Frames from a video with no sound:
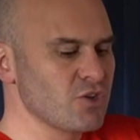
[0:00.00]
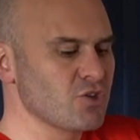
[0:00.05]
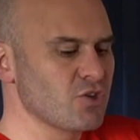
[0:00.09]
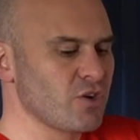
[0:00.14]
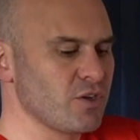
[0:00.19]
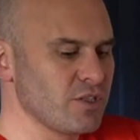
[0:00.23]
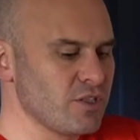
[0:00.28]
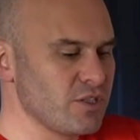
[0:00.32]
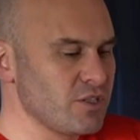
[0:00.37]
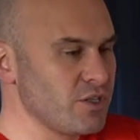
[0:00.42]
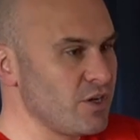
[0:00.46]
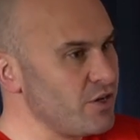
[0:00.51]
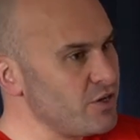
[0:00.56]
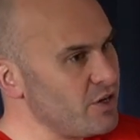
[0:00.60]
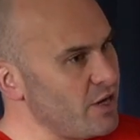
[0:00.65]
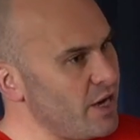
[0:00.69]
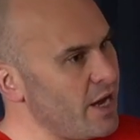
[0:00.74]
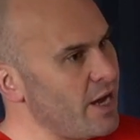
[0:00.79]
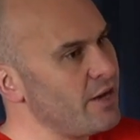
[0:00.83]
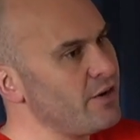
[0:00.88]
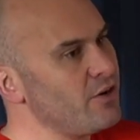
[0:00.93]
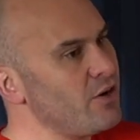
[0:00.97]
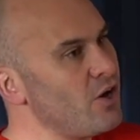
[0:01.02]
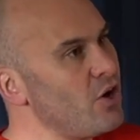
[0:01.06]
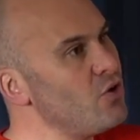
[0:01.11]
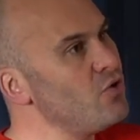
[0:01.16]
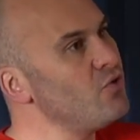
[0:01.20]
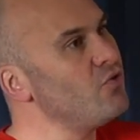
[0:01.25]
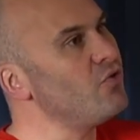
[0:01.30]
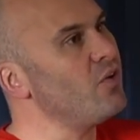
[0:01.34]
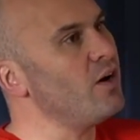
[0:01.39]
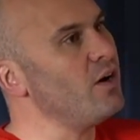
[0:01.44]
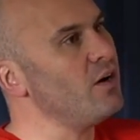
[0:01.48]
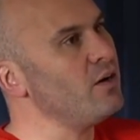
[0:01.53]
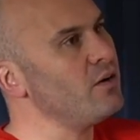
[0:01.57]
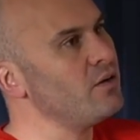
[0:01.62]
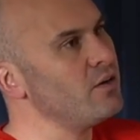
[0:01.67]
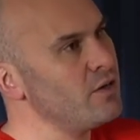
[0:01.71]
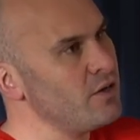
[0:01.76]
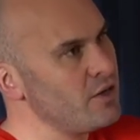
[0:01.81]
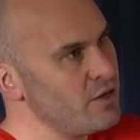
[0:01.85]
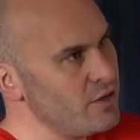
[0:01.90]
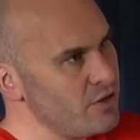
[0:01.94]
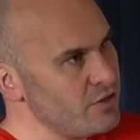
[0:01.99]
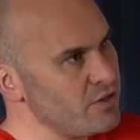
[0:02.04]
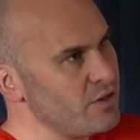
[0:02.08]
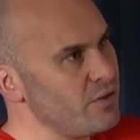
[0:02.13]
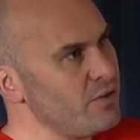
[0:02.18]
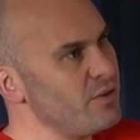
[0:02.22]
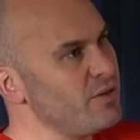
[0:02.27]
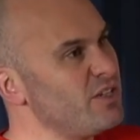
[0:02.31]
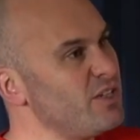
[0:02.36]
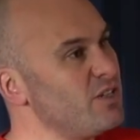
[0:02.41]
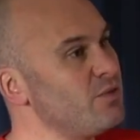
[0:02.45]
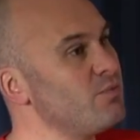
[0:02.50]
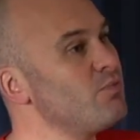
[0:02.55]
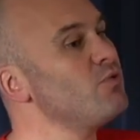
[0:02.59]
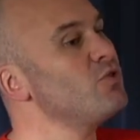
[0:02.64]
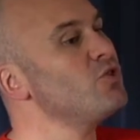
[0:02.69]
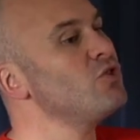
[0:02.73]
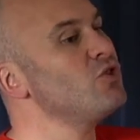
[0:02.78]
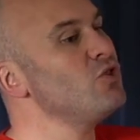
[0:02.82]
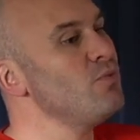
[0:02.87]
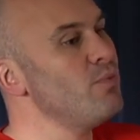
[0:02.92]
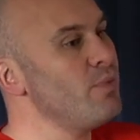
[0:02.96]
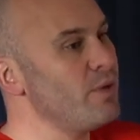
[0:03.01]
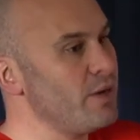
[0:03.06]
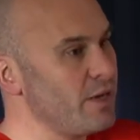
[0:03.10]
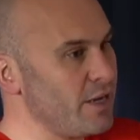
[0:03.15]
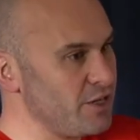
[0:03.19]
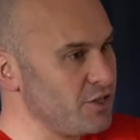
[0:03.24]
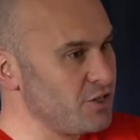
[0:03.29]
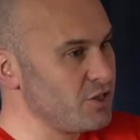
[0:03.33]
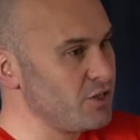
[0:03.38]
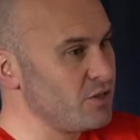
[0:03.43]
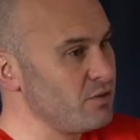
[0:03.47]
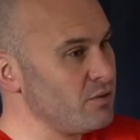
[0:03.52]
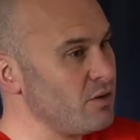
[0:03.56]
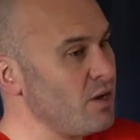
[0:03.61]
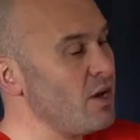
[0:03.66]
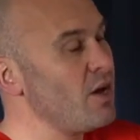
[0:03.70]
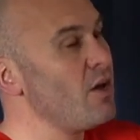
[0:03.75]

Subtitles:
trying to turn your hand over, which is supination,